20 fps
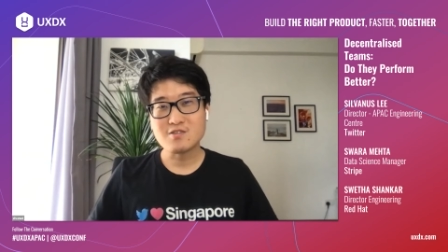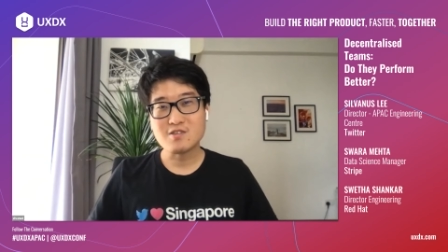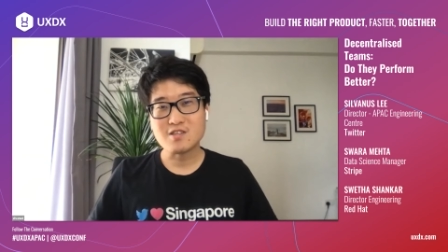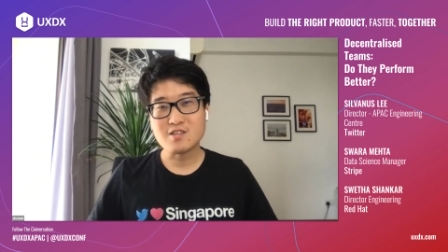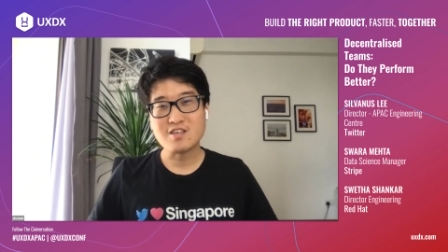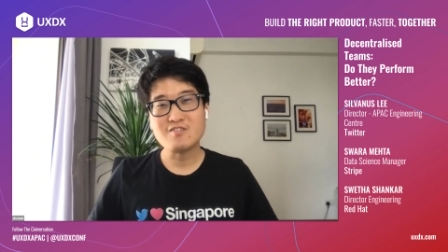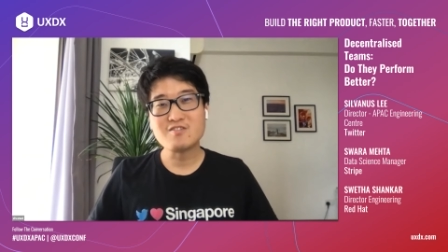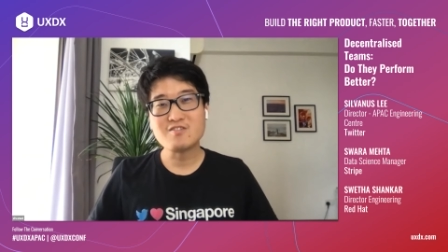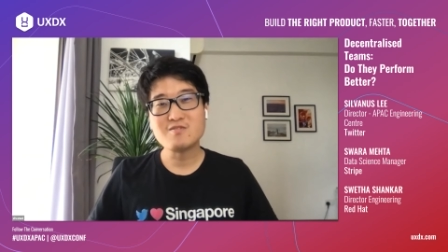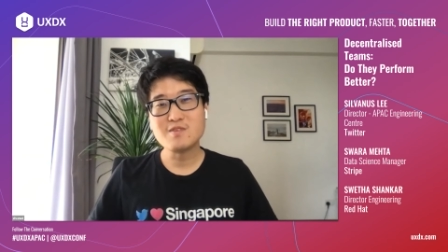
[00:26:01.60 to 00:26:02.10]

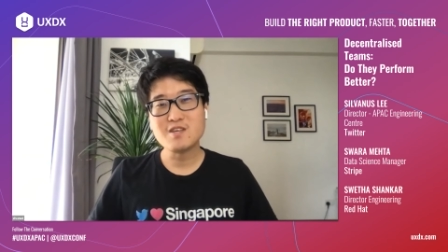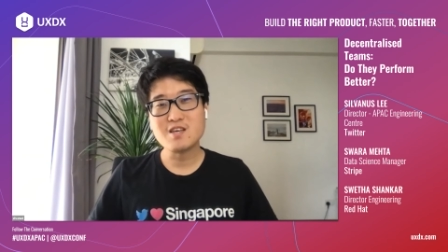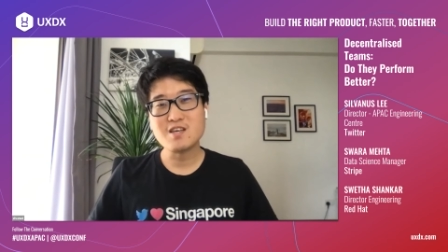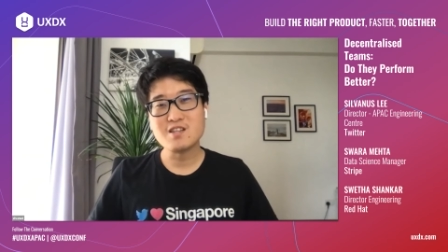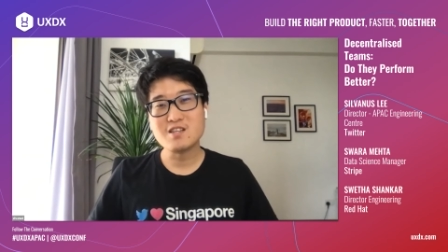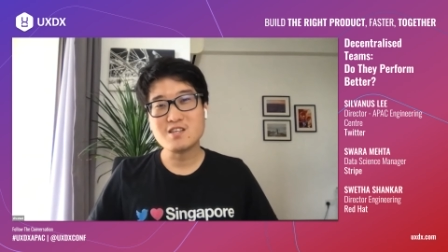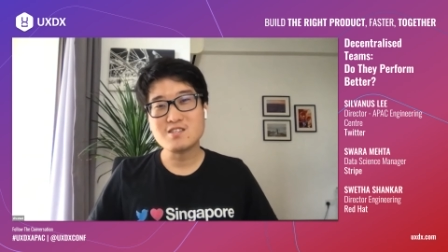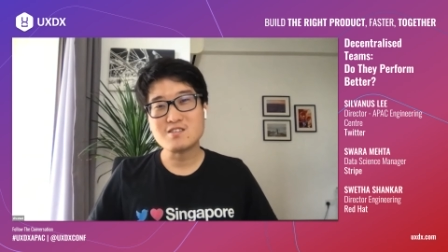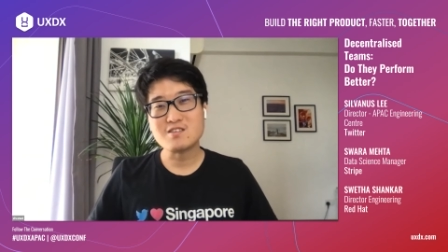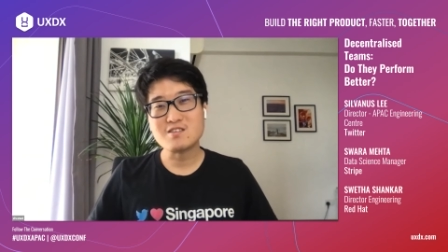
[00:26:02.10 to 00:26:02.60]
So it gives
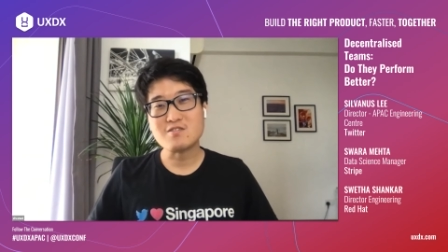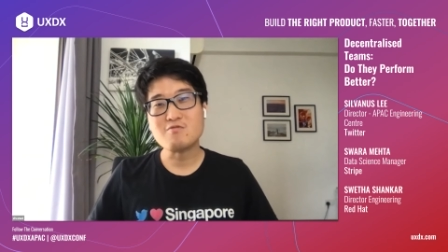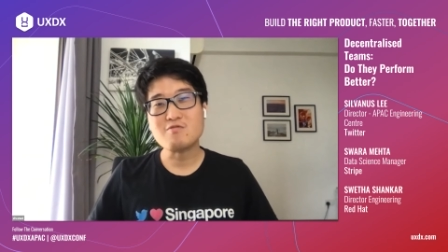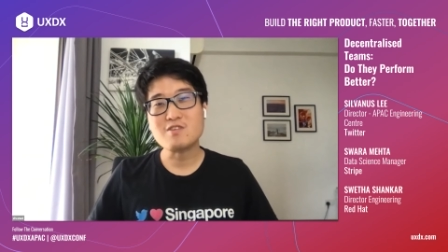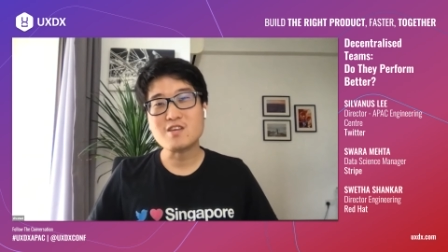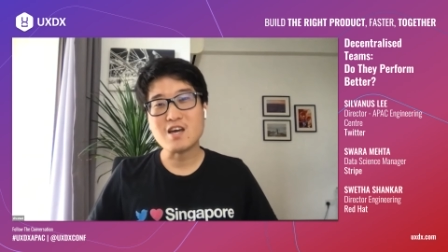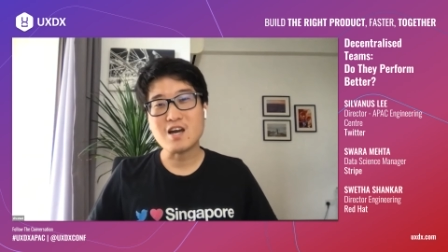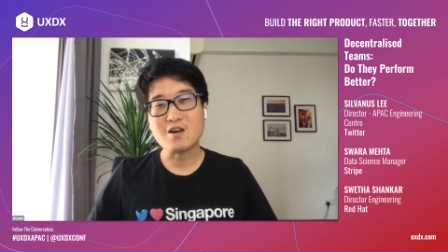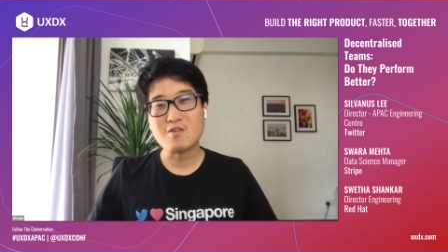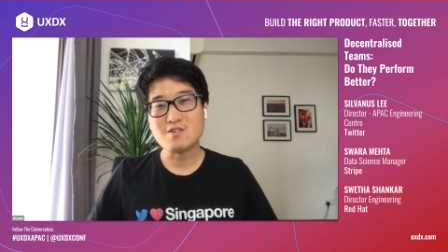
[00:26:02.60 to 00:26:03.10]
me at least a
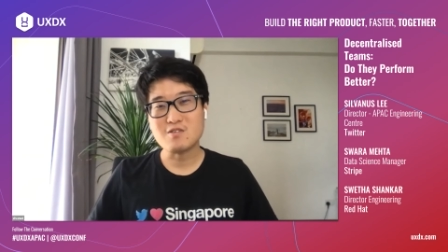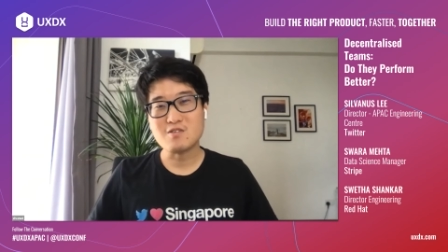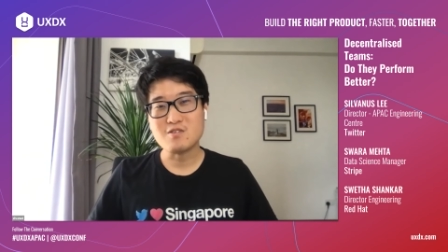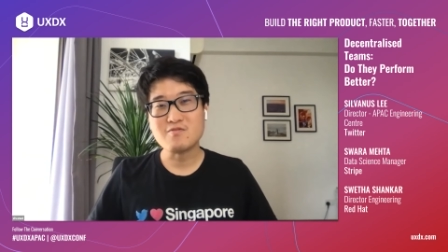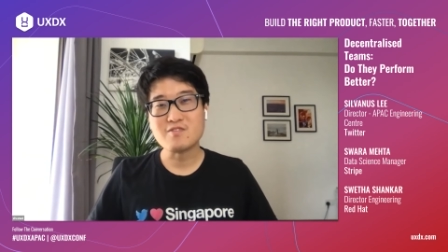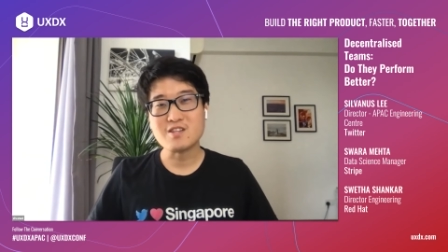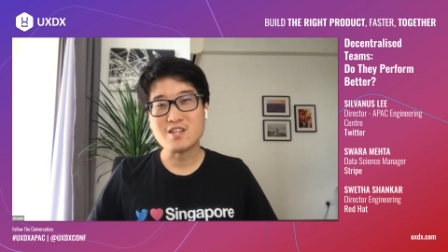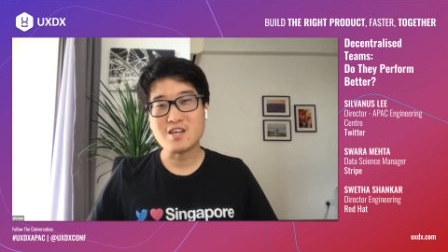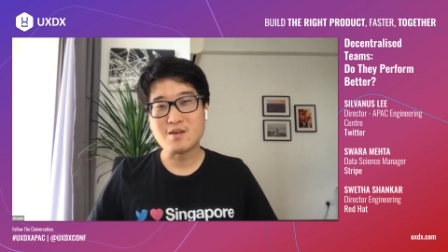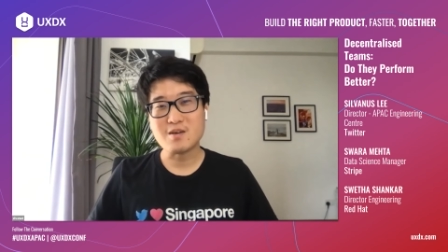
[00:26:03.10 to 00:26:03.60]
3-hour
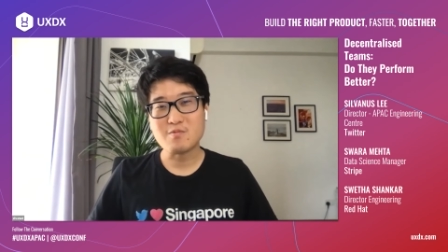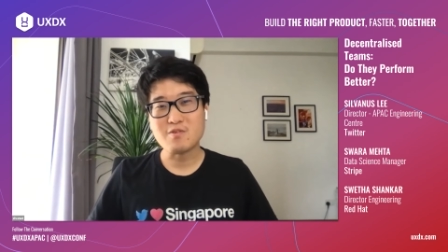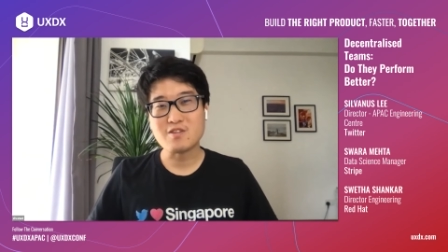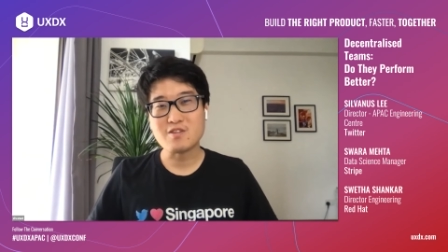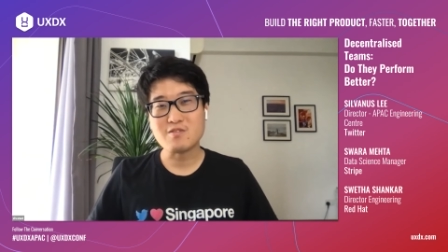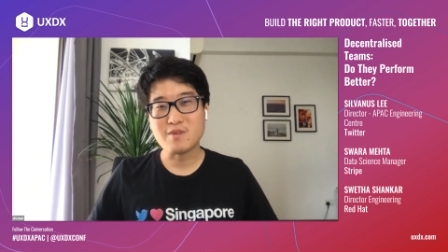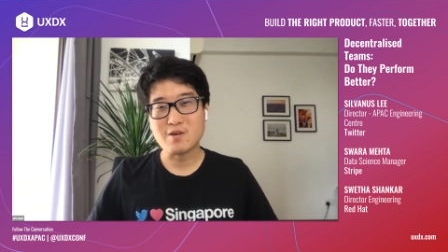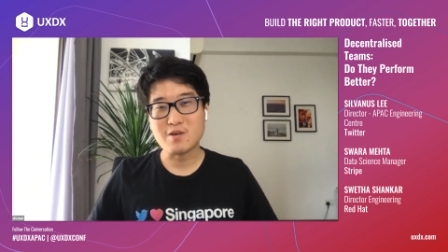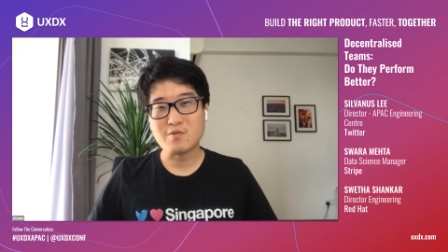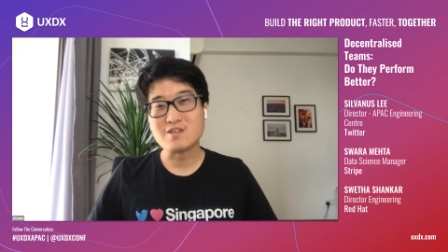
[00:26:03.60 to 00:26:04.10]
overlap
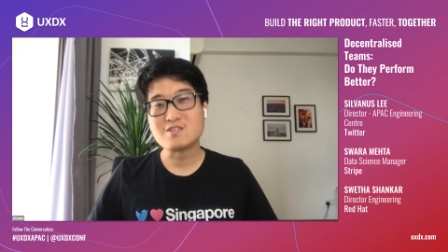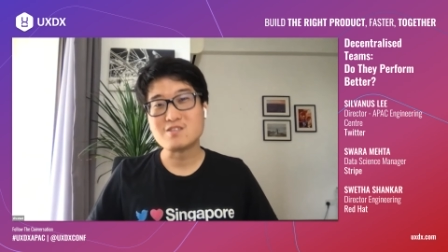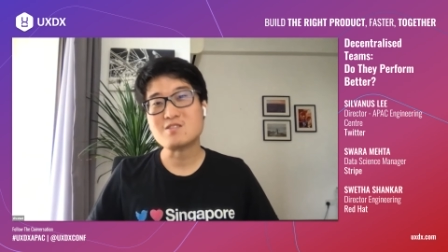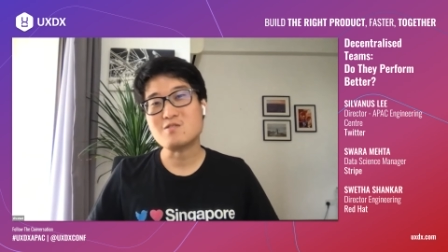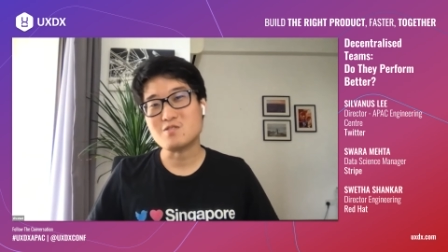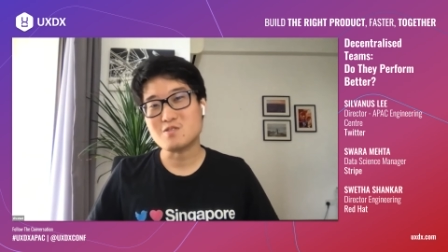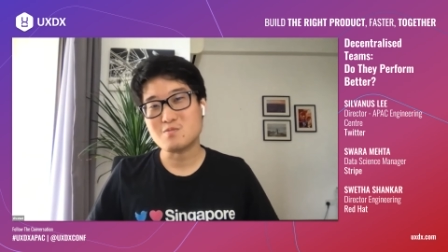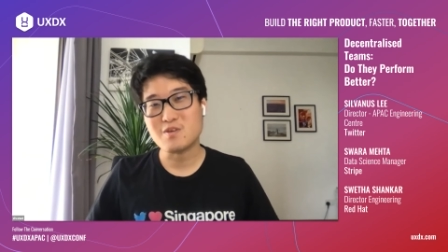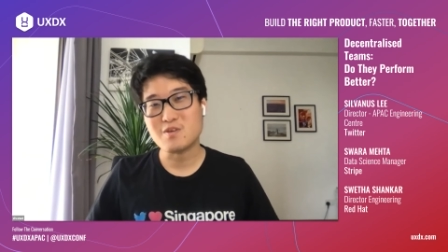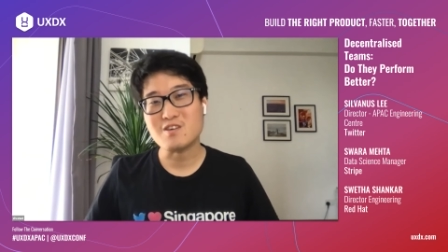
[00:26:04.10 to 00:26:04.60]
with my
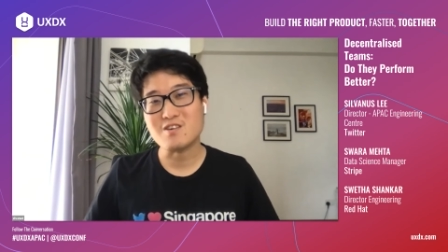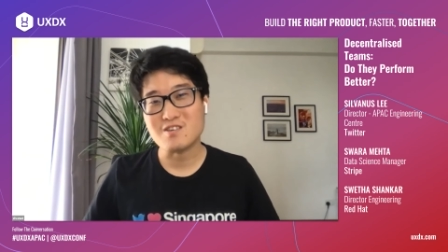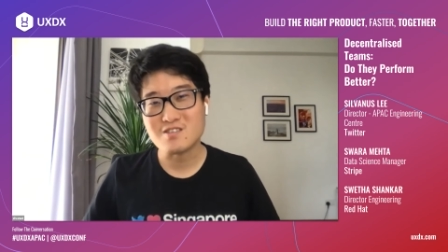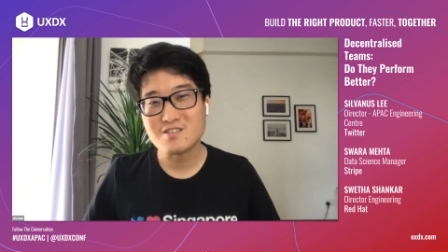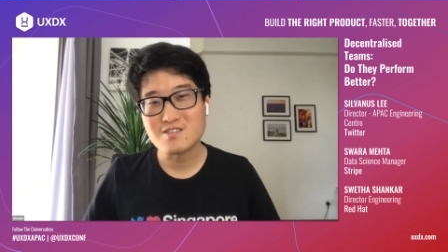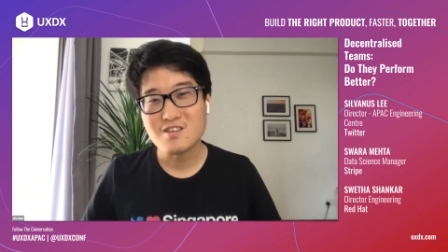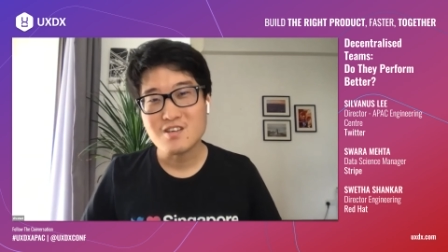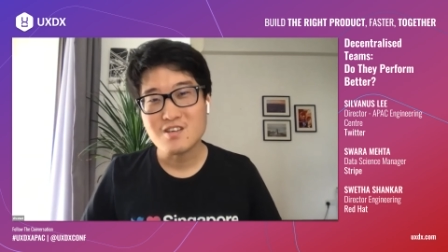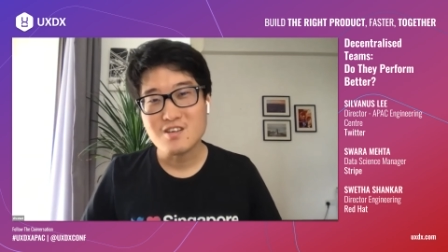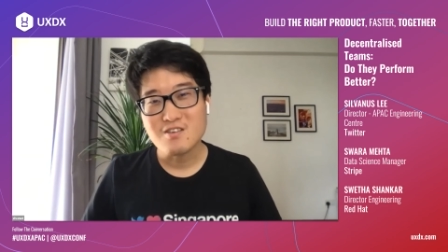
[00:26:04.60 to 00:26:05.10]
West Coast
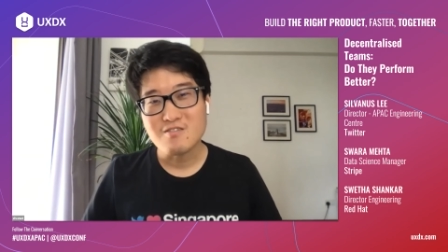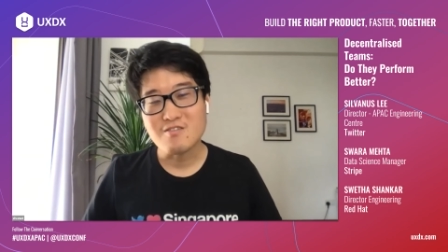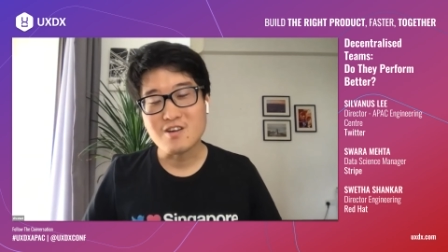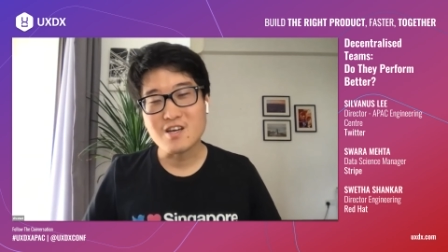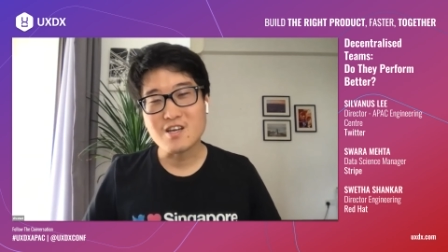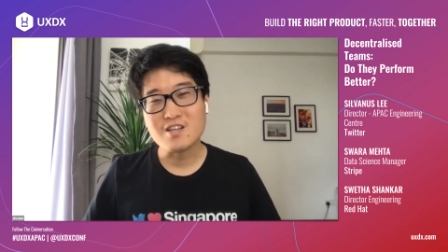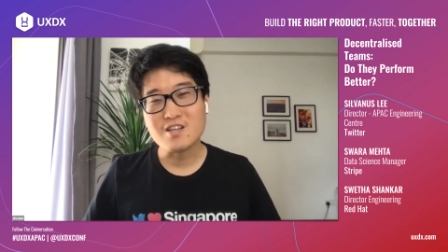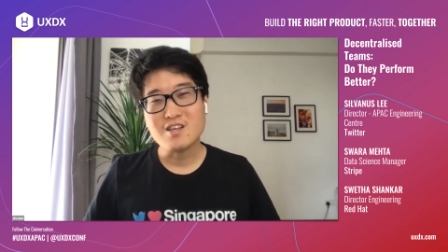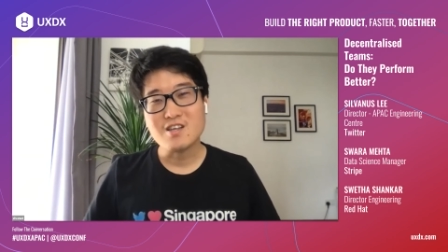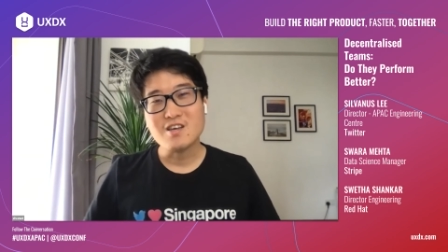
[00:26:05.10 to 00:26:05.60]
peers,
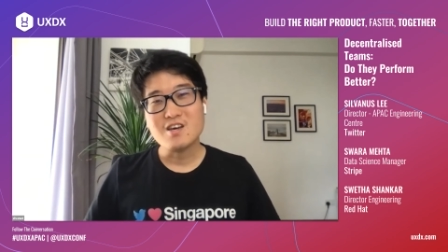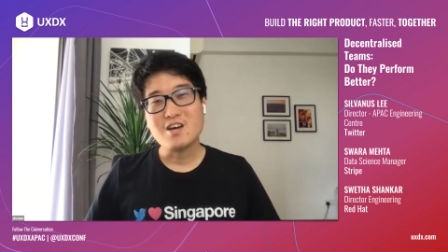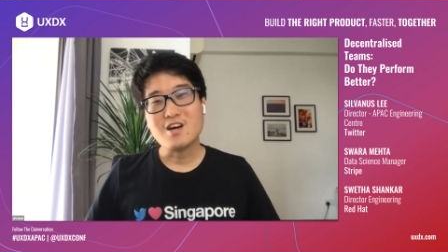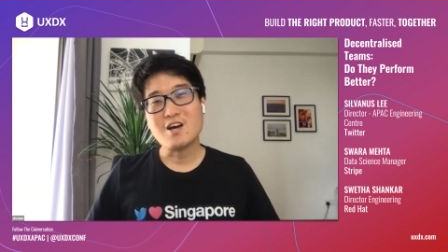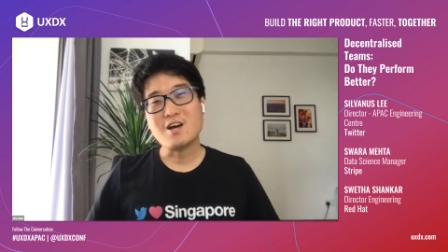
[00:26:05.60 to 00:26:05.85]
right?